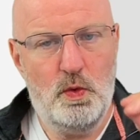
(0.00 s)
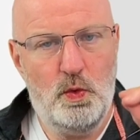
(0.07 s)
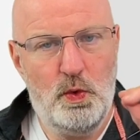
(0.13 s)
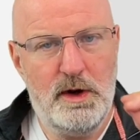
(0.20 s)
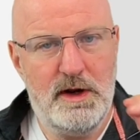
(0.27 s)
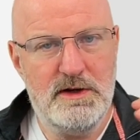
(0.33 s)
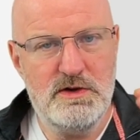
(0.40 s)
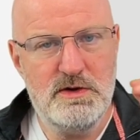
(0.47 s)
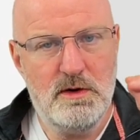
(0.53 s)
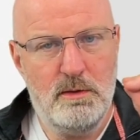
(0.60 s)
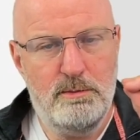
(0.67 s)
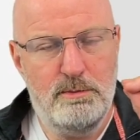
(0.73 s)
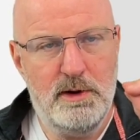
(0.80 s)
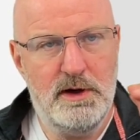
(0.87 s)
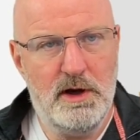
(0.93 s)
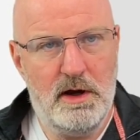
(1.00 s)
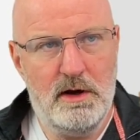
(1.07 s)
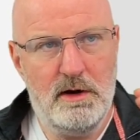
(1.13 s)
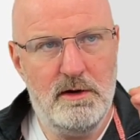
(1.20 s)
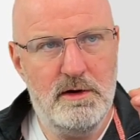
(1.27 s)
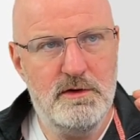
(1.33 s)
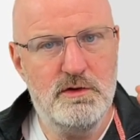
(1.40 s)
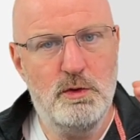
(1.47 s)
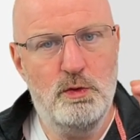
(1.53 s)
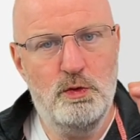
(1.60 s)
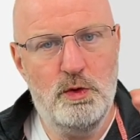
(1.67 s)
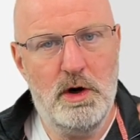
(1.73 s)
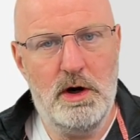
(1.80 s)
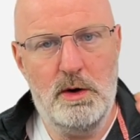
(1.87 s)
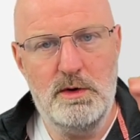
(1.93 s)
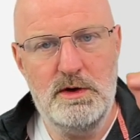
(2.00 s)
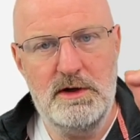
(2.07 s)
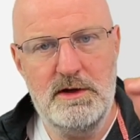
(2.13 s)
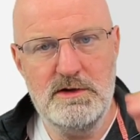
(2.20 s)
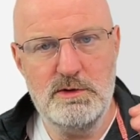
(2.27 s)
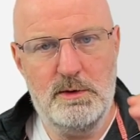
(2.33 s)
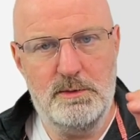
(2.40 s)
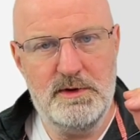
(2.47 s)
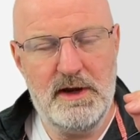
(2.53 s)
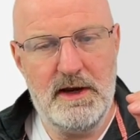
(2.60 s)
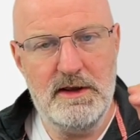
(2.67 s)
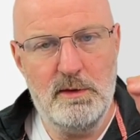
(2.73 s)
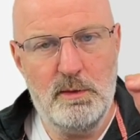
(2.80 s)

which bananas row you need to update.